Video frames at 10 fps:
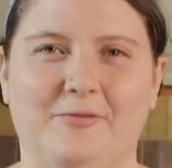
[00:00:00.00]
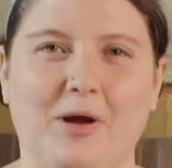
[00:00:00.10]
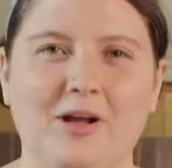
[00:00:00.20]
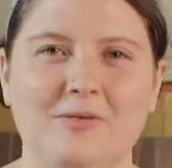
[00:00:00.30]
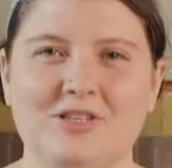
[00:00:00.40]

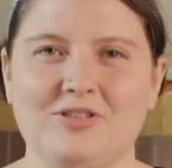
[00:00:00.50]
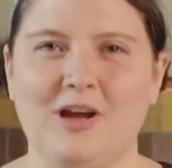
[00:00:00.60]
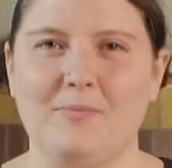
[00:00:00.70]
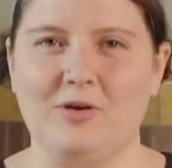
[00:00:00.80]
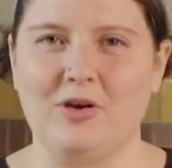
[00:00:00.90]
Welcome to
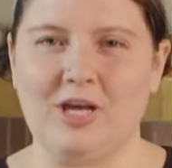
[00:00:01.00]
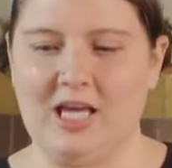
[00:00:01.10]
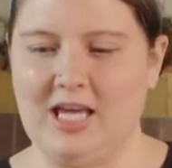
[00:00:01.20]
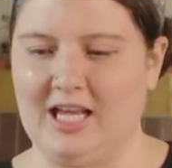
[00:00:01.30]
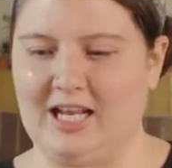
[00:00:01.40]
Scrap
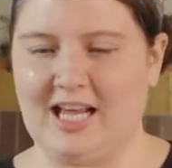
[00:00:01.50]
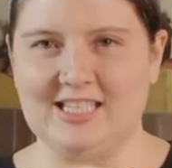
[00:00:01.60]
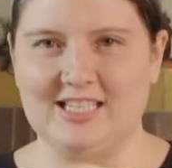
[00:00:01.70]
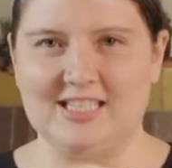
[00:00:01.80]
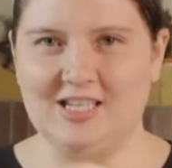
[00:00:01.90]
Cooking.
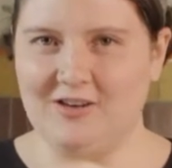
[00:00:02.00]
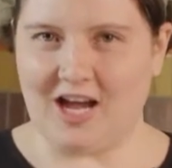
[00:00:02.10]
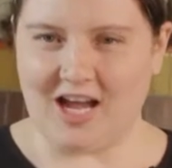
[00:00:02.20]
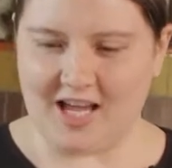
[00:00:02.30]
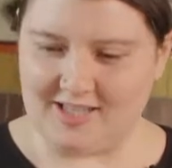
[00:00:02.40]
Nice to see you
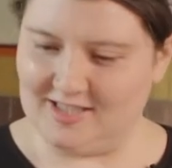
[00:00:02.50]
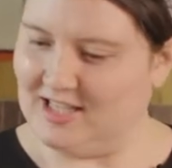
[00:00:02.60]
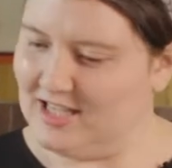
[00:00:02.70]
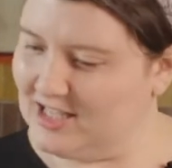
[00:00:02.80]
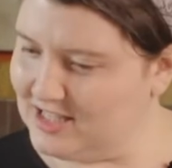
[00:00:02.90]
guys.
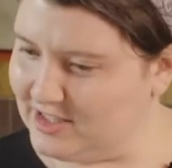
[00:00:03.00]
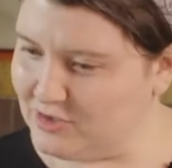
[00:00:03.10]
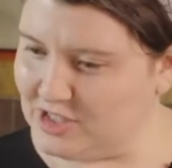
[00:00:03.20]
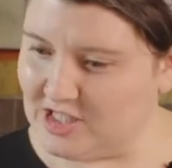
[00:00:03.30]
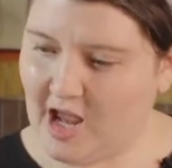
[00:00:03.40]
So
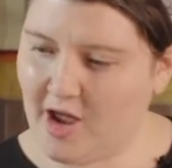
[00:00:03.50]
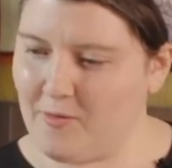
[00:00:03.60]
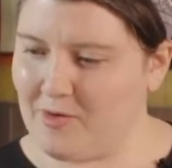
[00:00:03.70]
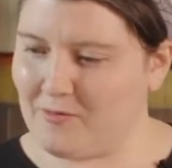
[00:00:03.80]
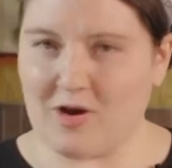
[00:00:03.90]
today
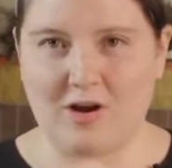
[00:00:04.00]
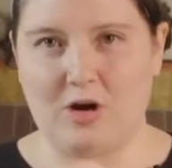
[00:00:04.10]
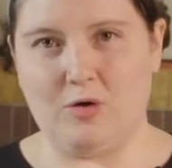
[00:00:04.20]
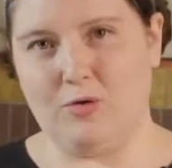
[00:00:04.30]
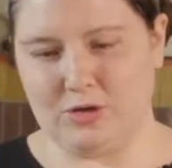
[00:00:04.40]
we've got a
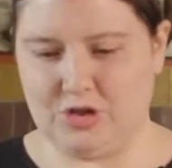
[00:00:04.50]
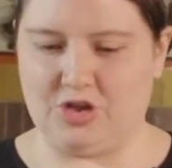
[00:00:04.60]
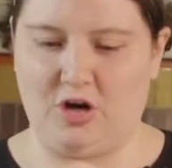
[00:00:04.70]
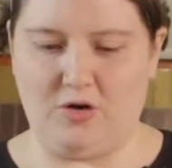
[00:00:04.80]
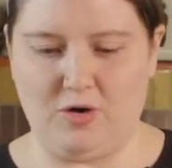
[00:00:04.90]
cool
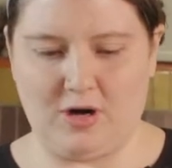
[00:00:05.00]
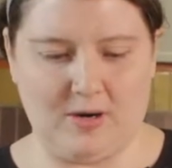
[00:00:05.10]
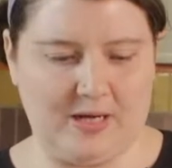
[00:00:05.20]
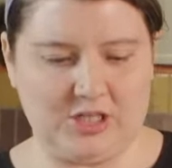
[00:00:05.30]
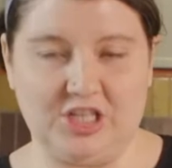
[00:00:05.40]
show where
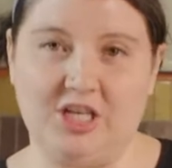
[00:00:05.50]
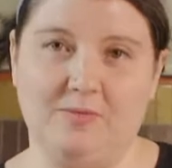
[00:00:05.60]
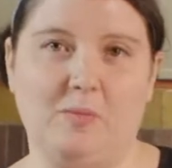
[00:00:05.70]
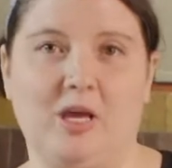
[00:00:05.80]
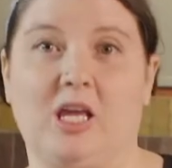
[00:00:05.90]
I'm actually going to
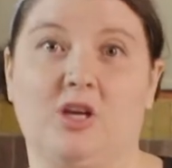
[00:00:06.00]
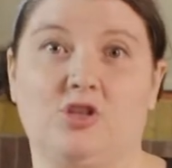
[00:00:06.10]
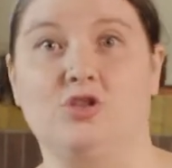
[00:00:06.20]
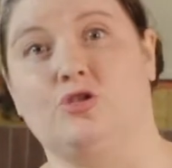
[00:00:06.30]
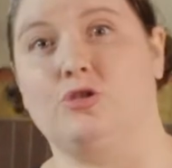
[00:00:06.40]
be making a
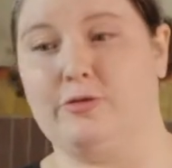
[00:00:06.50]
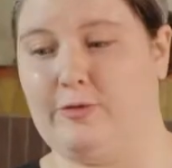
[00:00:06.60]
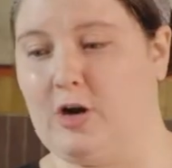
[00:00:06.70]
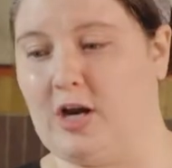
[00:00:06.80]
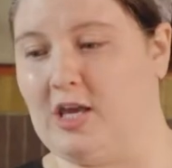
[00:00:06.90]
stir
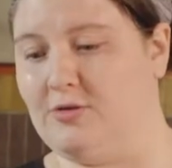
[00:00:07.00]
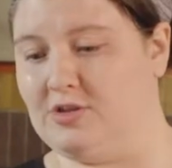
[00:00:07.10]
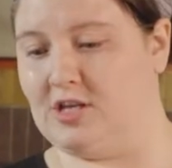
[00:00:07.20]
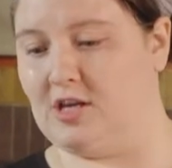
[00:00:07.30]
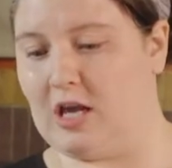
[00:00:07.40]
fry
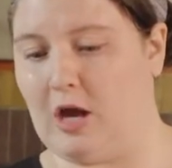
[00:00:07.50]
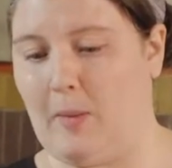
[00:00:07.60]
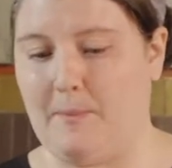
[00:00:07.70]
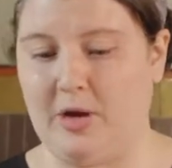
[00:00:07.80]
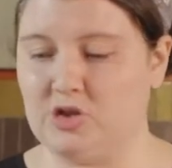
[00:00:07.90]
using a
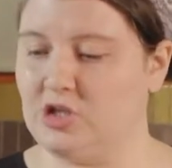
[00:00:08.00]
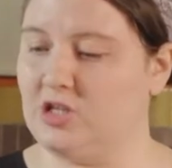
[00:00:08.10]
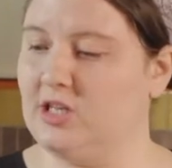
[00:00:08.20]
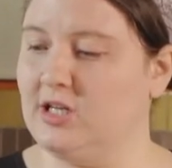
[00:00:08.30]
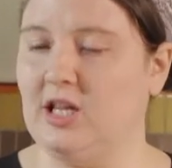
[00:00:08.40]
bunch of
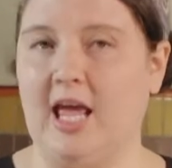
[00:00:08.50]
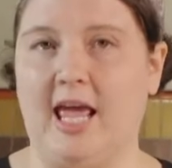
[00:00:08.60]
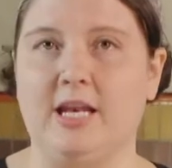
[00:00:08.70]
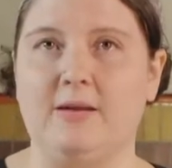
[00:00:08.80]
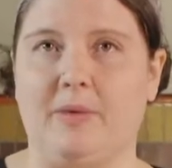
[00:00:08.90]
the little
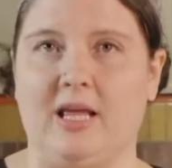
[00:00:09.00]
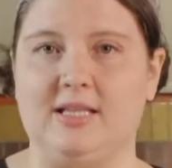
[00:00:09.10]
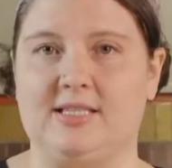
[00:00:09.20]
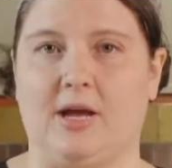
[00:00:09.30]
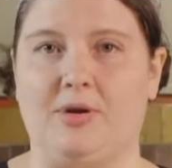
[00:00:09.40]
end
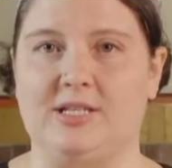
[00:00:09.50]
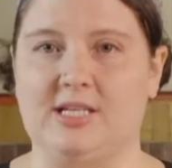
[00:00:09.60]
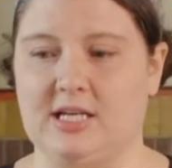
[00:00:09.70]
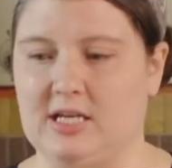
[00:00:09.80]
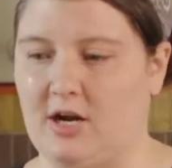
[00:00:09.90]
bits that we
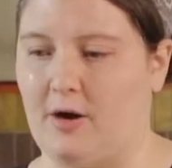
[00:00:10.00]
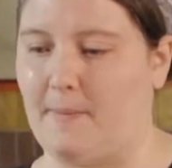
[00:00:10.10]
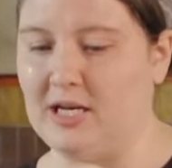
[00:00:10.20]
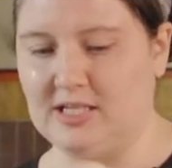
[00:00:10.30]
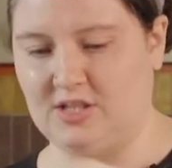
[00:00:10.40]
did in our
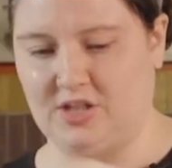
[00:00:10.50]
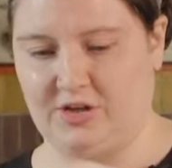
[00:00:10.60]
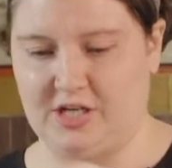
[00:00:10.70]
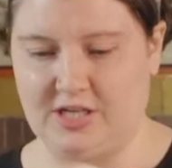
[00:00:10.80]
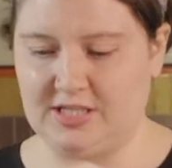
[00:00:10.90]
mini
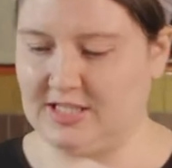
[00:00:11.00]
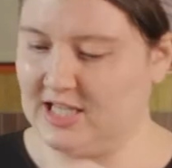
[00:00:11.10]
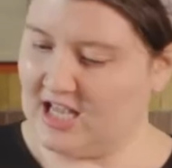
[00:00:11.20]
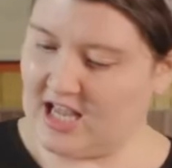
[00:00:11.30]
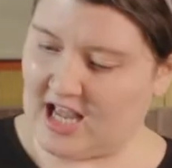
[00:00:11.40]
series
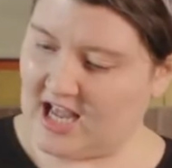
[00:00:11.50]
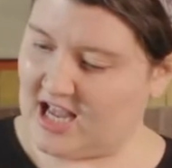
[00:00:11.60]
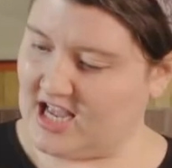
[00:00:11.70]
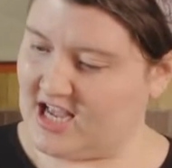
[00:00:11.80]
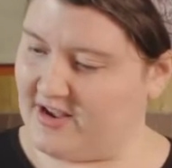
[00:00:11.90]

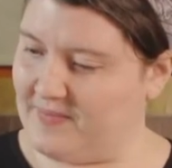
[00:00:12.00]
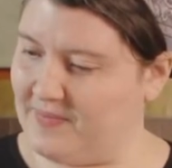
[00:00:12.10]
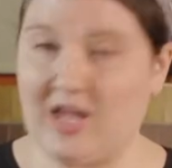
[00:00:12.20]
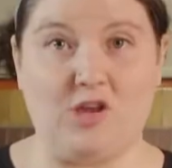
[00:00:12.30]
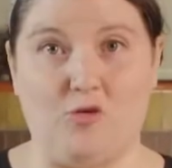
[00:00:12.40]

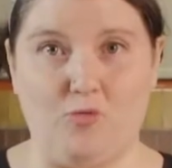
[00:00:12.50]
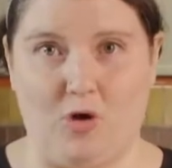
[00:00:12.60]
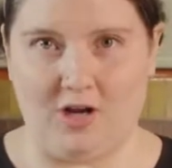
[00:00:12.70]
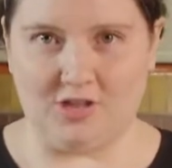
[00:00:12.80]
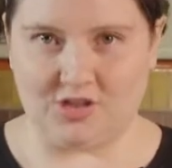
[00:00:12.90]
that you can
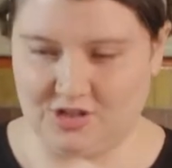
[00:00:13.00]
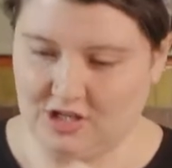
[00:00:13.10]
watch.